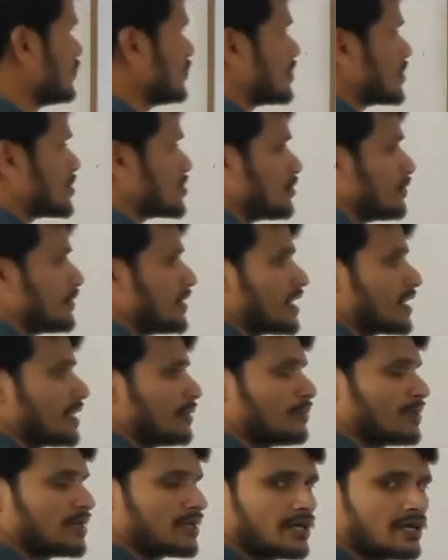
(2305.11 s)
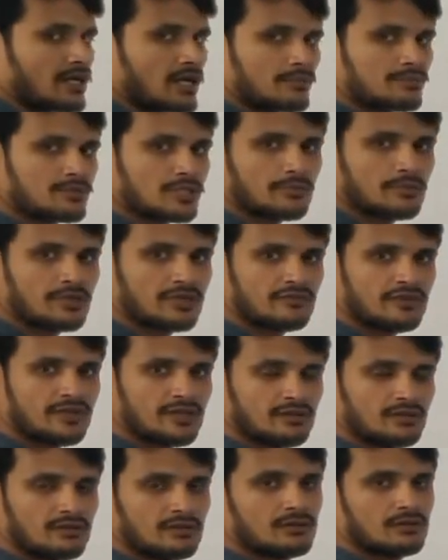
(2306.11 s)
So just now we have completed object
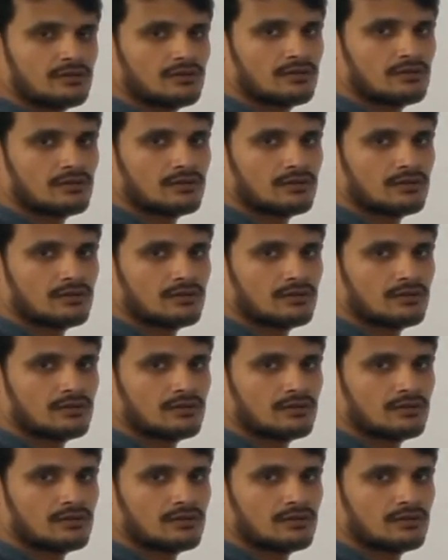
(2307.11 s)
between